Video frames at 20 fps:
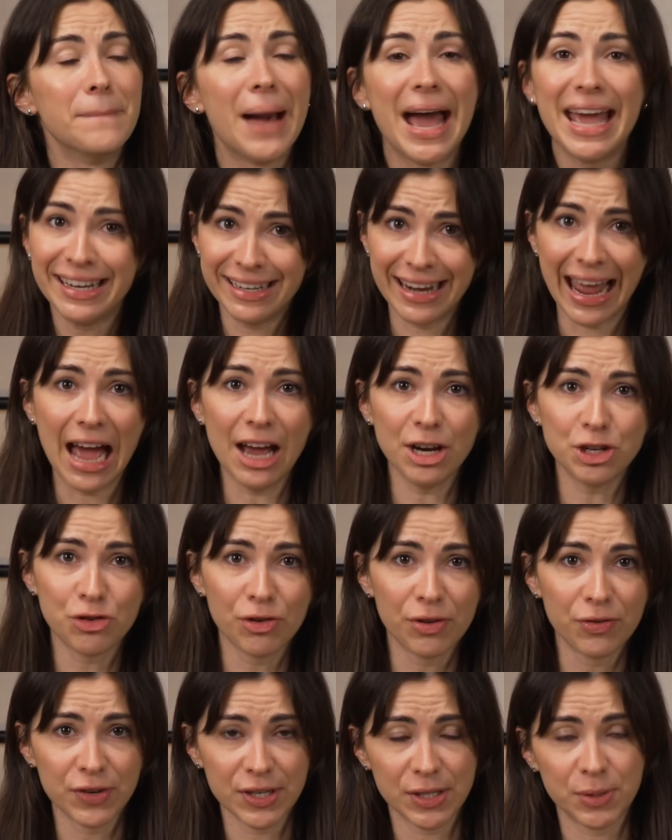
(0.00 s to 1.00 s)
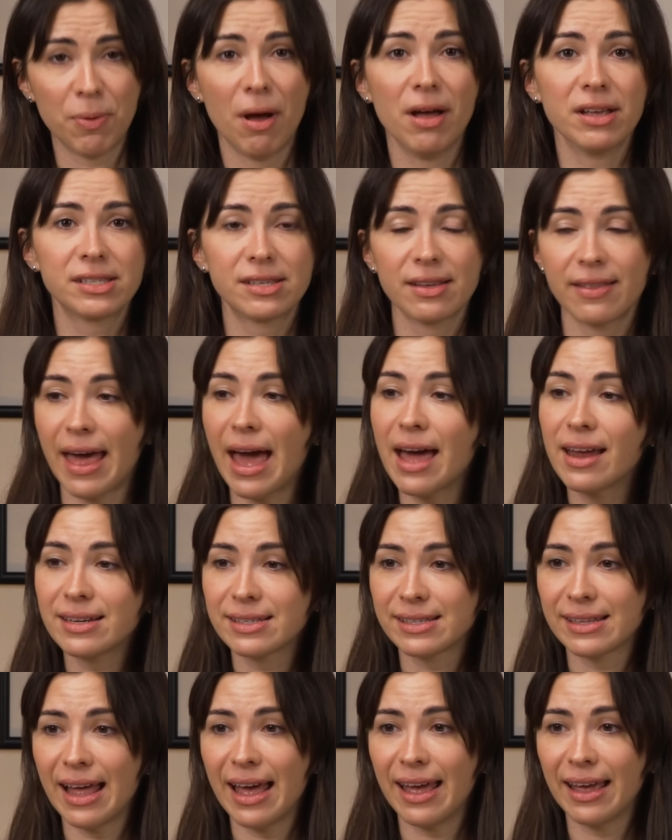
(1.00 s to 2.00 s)
my natural response to that
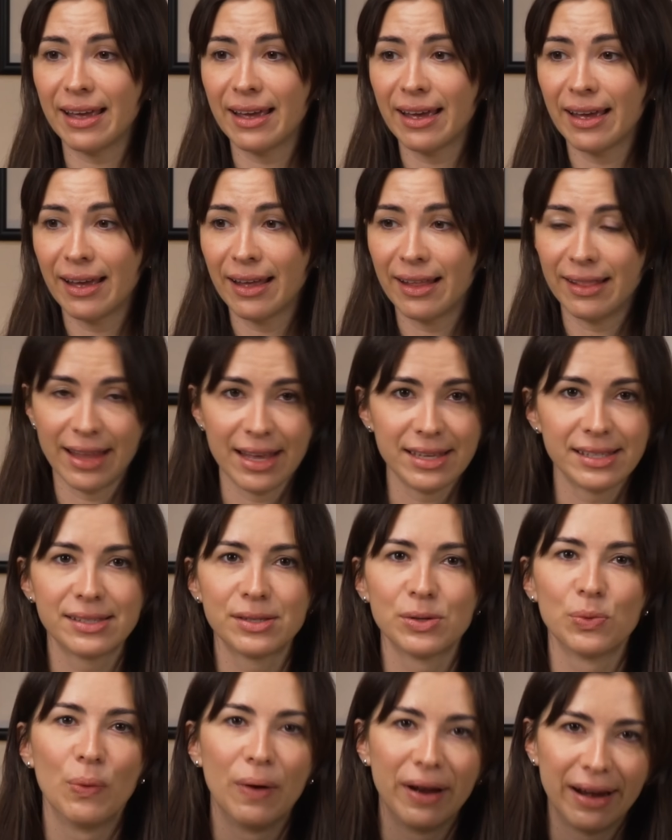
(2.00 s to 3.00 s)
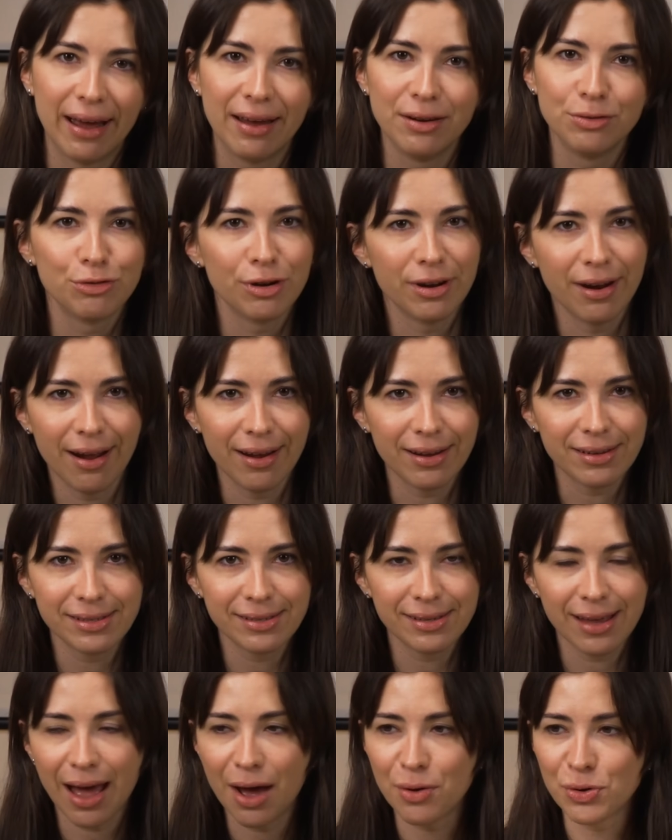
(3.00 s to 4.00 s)
is like, let's
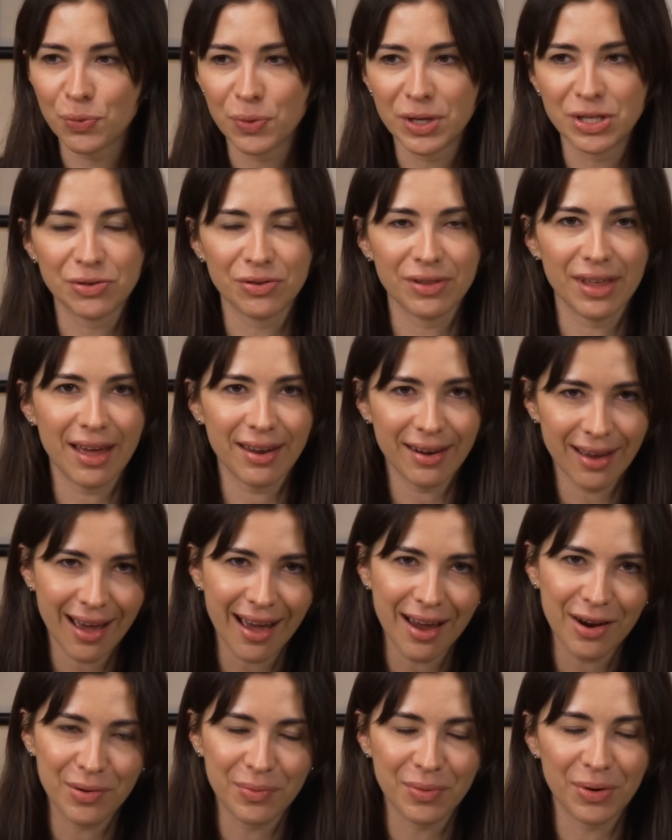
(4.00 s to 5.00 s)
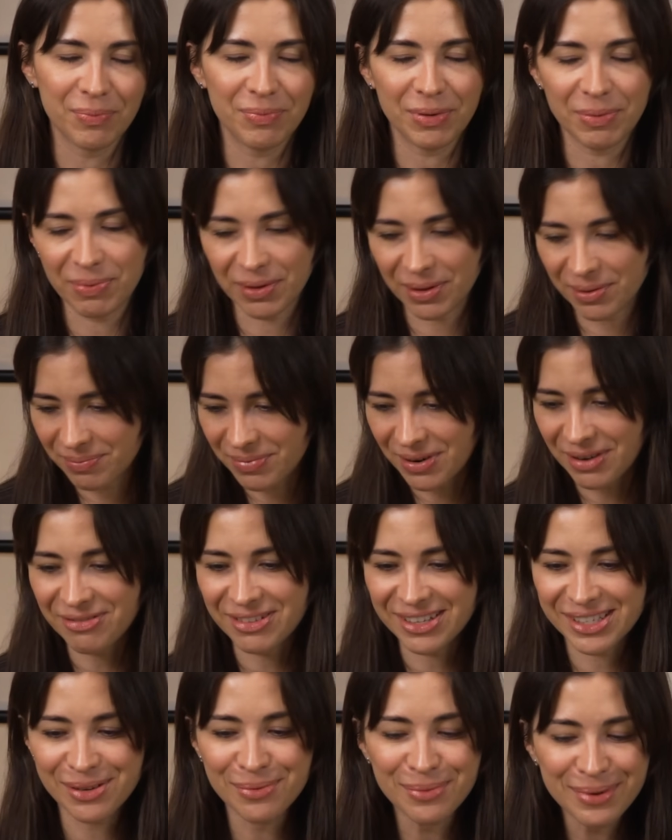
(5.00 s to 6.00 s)
100x. How do we do that? Hire more people.
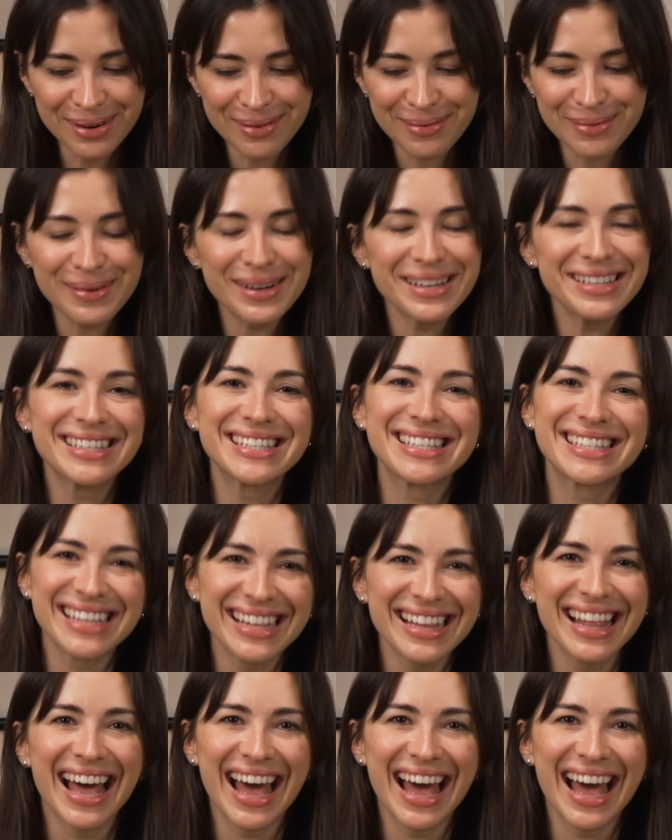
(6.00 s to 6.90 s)
Perfect. So we're, we're still